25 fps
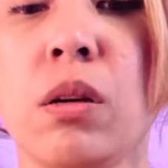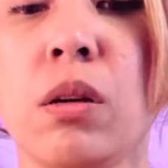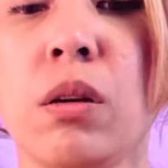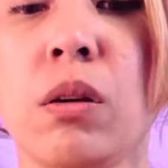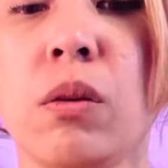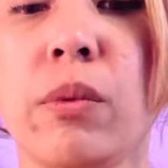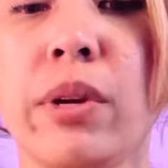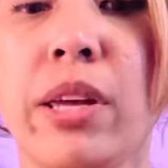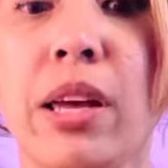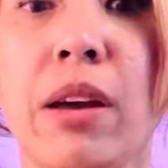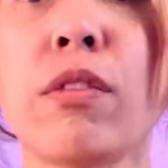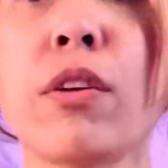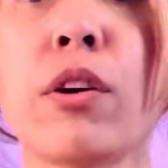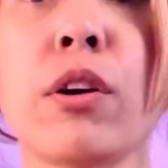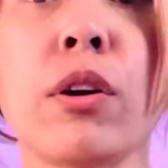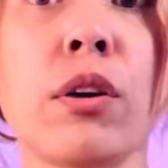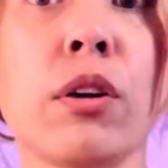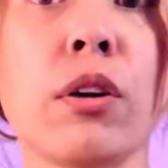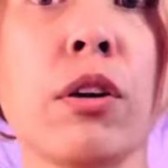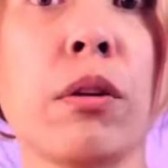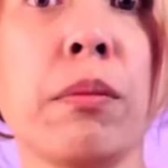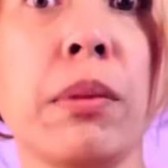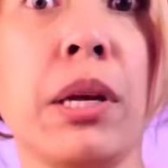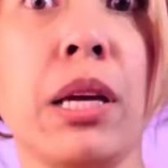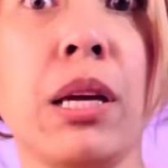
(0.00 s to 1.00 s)
We have a
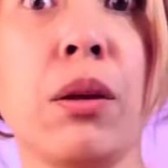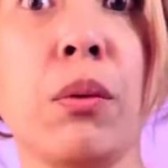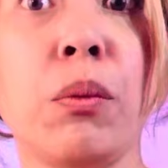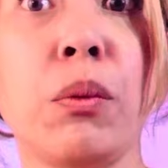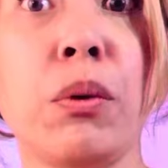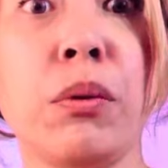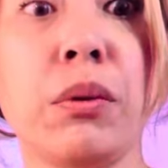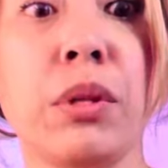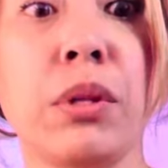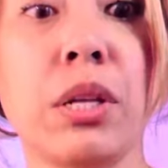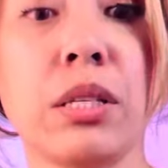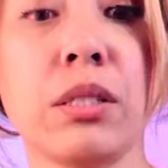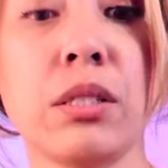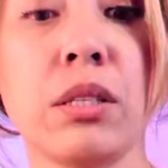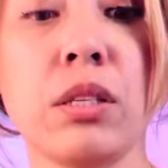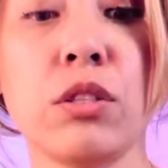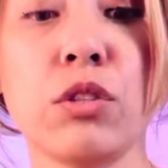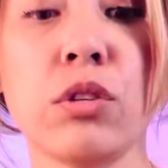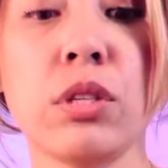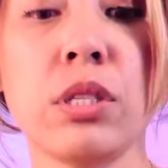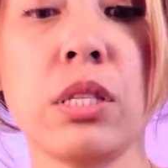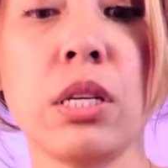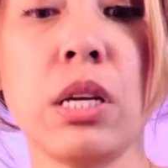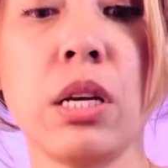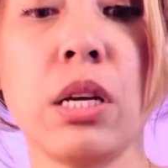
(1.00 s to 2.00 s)
hermit. Ooh, that's
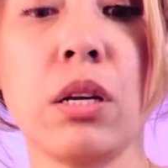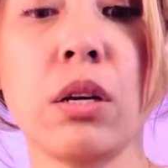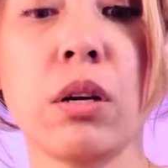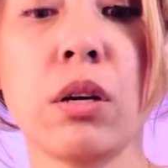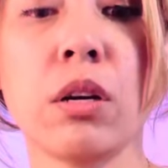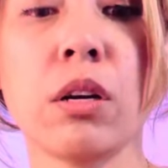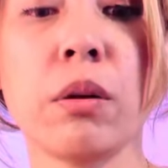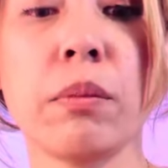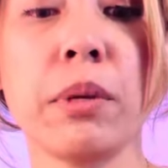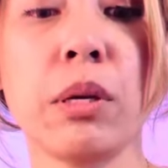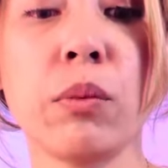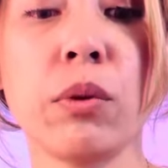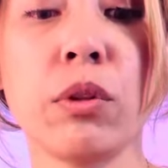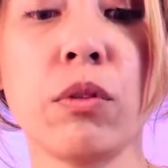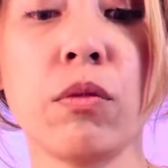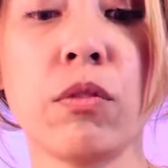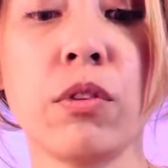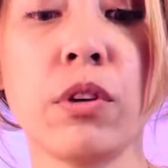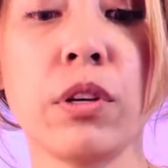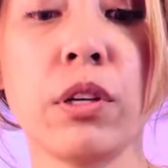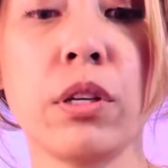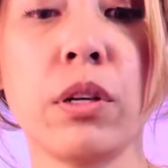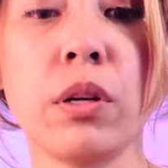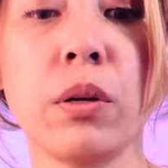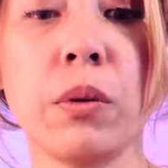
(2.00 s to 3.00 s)
interesting. Hermit with
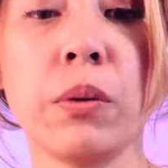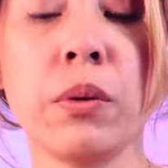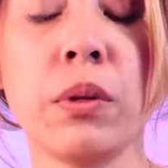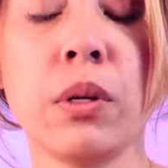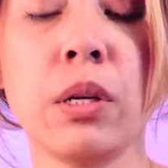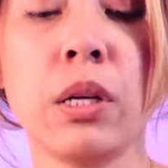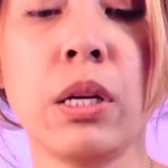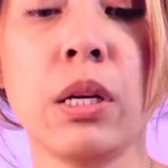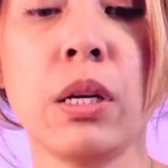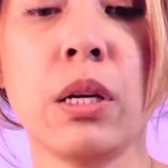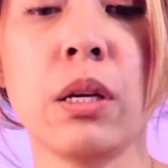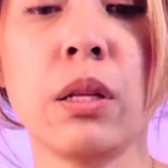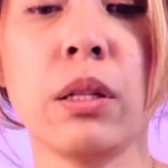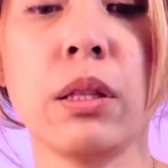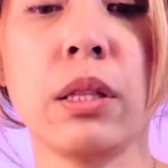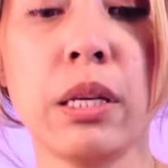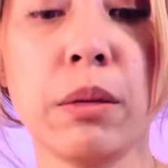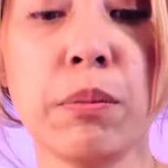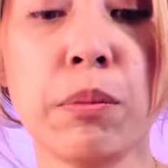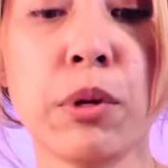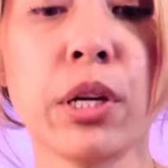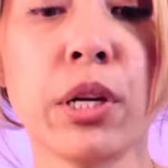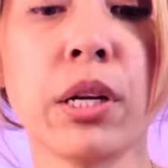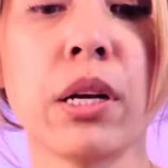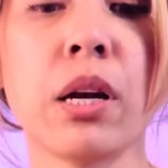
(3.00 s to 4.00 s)
Virgo.
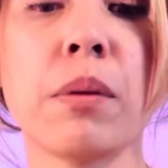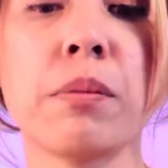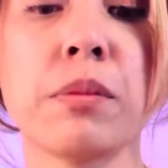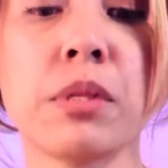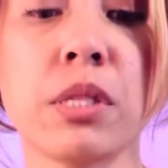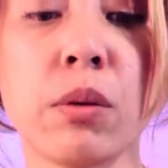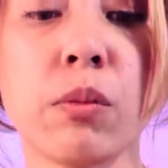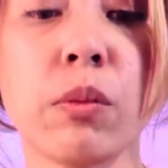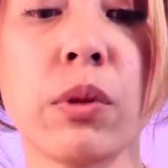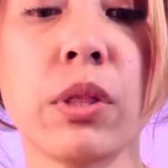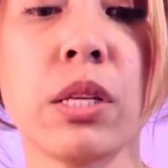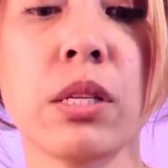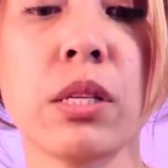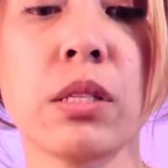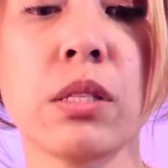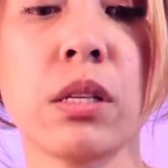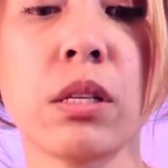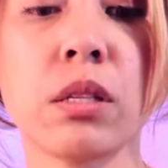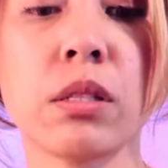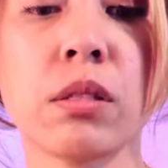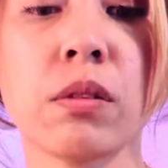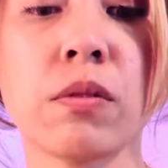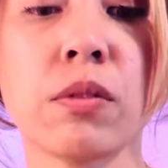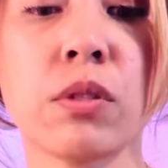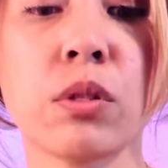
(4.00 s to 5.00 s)
Libra comes in with the
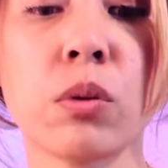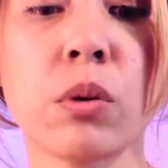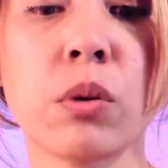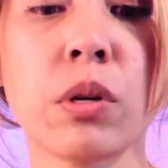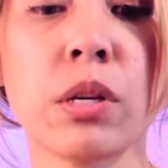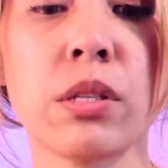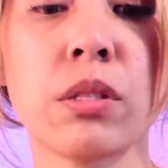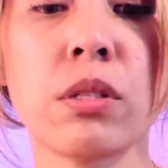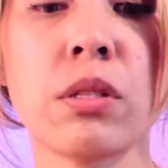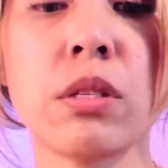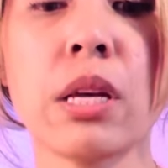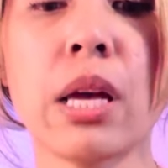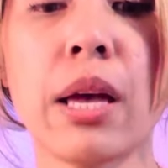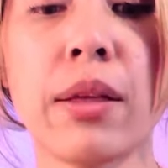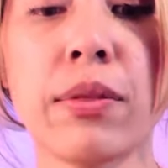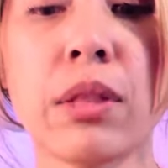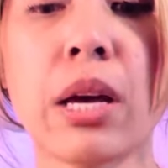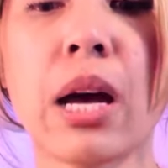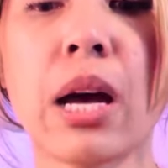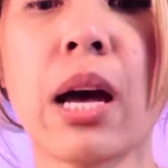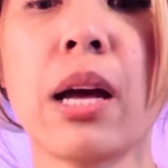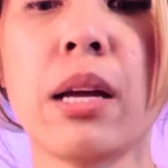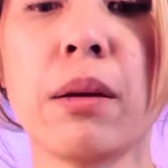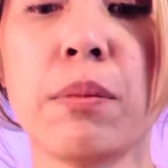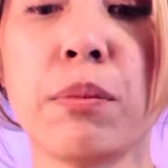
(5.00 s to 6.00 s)
Six of Swords and the
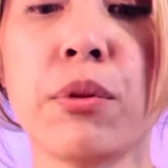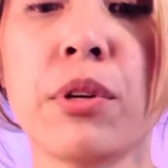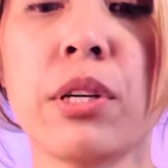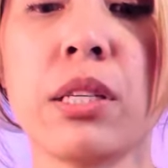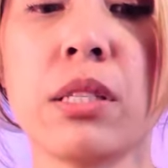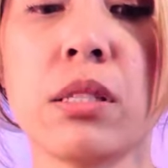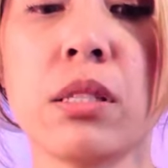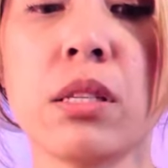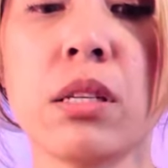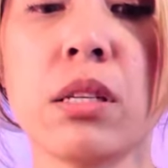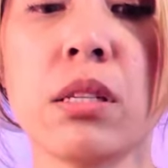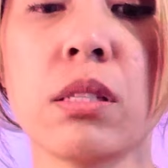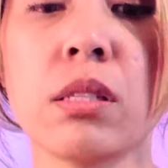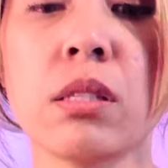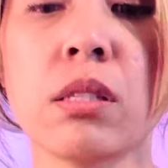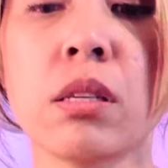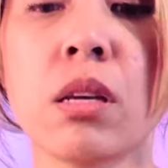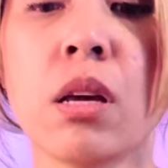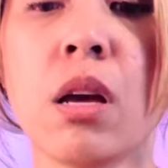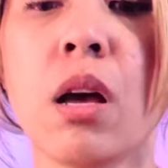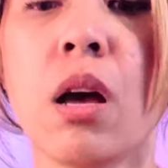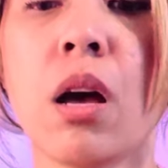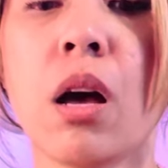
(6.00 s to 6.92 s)
High Priestess.